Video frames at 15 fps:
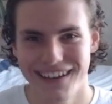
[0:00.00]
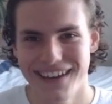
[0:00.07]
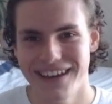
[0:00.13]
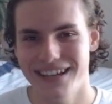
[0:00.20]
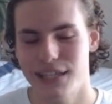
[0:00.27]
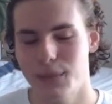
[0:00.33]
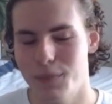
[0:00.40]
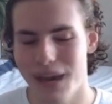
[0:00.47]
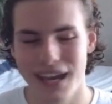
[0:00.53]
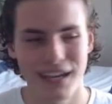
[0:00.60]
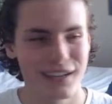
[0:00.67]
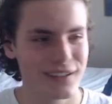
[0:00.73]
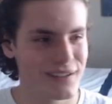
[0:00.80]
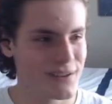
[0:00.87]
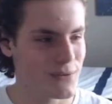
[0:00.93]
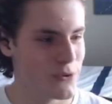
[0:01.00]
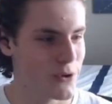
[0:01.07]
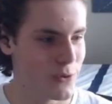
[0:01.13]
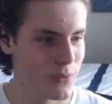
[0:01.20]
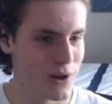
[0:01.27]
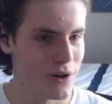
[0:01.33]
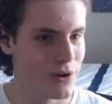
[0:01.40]
it's a pain, it doesn't
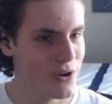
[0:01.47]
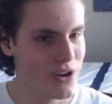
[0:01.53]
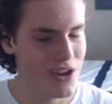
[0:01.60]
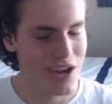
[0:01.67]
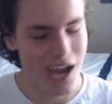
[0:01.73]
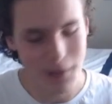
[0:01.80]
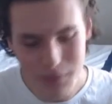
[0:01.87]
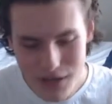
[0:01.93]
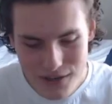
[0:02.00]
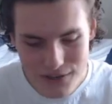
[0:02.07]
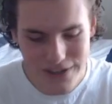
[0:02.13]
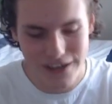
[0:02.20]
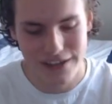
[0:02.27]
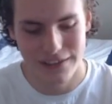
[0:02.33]
work well, and because